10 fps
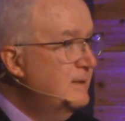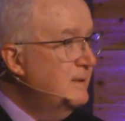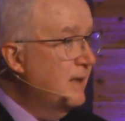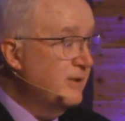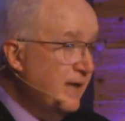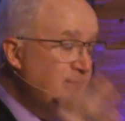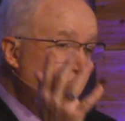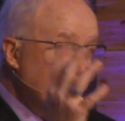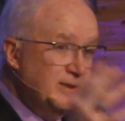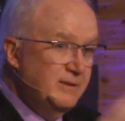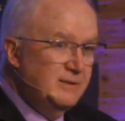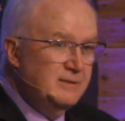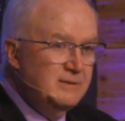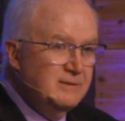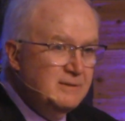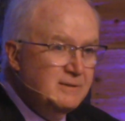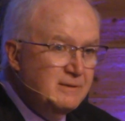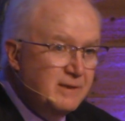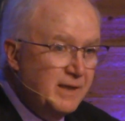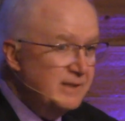Now, thankfully,
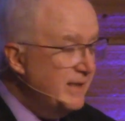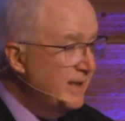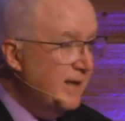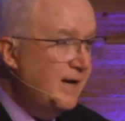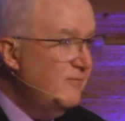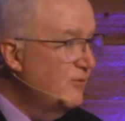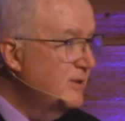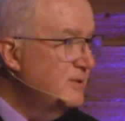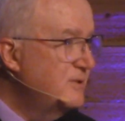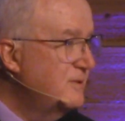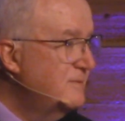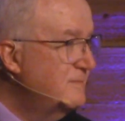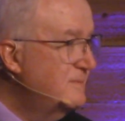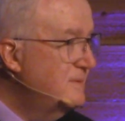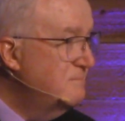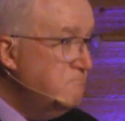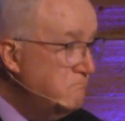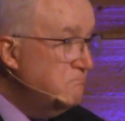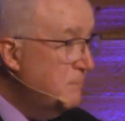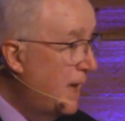and I thank God for this,
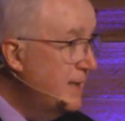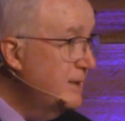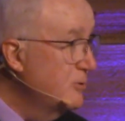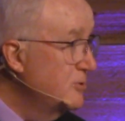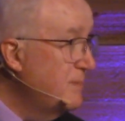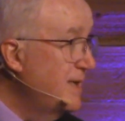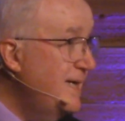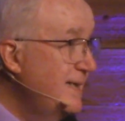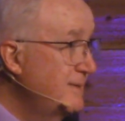I didn't lose my leg.